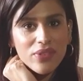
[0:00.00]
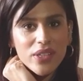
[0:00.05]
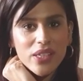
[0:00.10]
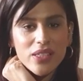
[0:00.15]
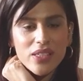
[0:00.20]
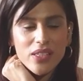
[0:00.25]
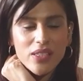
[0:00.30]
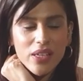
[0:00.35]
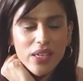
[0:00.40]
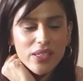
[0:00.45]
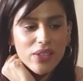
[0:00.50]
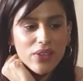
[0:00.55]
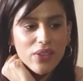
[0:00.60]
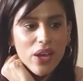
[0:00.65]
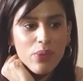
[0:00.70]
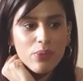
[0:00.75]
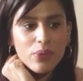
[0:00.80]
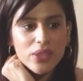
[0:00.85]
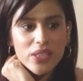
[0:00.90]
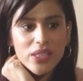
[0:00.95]
and I decided that
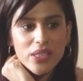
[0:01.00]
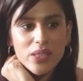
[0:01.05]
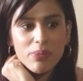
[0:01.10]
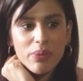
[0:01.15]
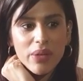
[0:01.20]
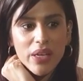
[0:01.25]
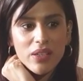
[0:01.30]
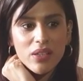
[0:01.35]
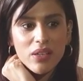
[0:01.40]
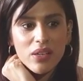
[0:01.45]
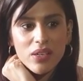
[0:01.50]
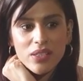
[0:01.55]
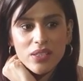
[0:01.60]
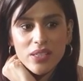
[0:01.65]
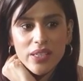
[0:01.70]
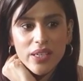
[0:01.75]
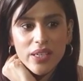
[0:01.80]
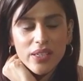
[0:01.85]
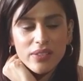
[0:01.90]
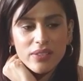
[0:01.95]
I wanted to be an
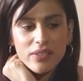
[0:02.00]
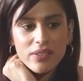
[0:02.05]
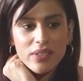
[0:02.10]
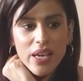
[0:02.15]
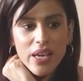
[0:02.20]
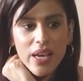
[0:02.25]
artist.